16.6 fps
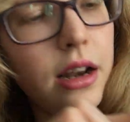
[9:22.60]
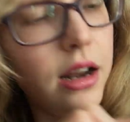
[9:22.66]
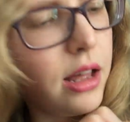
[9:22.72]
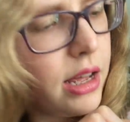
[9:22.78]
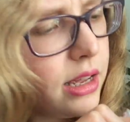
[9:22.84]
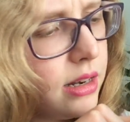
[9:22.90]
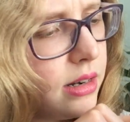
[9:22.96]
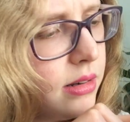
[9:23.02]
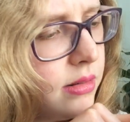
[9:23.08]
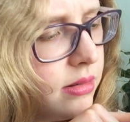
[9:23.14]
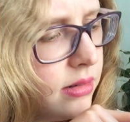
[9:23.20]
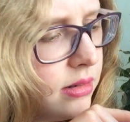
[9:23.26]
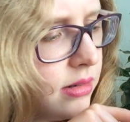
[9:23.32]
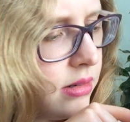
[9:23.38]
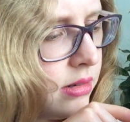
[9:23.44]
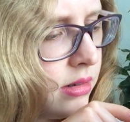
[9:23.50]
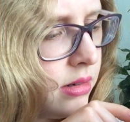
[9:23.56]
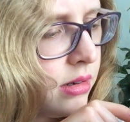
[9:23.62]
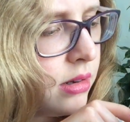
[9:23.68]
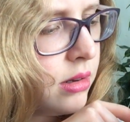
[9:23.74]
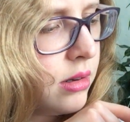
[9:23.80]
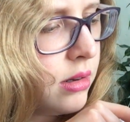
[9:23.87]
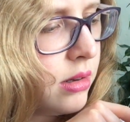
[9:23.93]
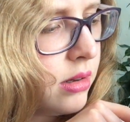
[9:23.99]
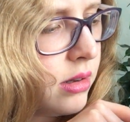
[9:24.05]
the lion?
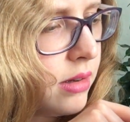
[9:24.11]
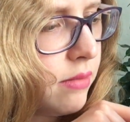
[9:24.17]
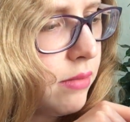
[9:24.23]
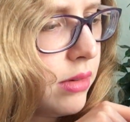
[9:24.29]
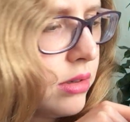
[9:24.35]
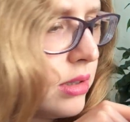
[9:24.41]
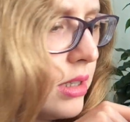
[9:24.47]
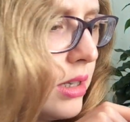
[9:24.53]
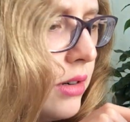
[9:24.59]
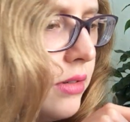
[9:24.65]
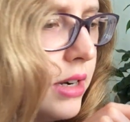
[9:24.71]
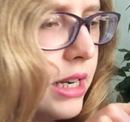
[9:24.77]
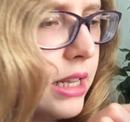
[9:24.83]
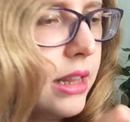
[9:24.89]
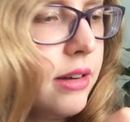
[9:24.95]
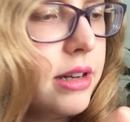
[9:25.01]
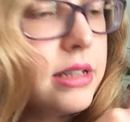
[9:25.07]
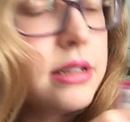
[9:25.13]
Lost it already. There